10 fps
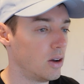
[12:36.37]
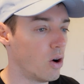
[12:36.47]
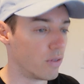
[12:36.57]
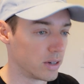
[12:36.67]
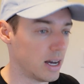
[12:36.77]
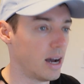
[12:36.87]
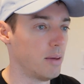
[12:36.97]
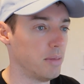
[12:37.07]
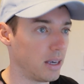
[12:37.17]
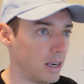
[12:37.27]
over
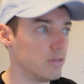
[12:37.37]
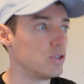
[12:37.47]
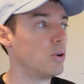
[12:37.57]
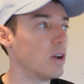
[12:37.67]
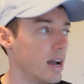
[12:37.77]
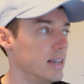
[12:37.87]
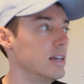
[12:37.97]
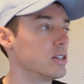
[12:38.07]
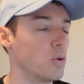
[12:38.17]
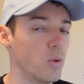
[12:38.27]
time that gives you
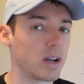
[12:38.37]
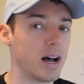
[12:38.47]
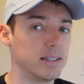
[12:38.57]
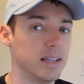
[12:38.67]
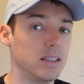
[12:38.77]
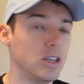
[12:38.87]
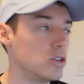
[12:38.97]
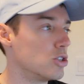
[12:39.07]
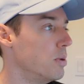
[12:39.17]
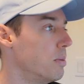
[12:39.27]
ideas on what content that
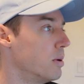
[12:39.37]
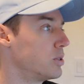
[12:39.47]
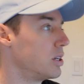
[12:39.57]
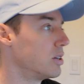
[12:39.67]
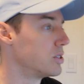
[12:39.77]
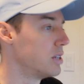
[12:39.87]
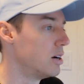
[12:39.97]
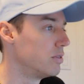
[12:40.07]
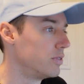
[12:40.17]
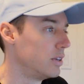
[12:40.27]
you should be posting
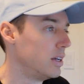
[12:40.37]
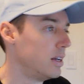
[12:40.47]
yourself.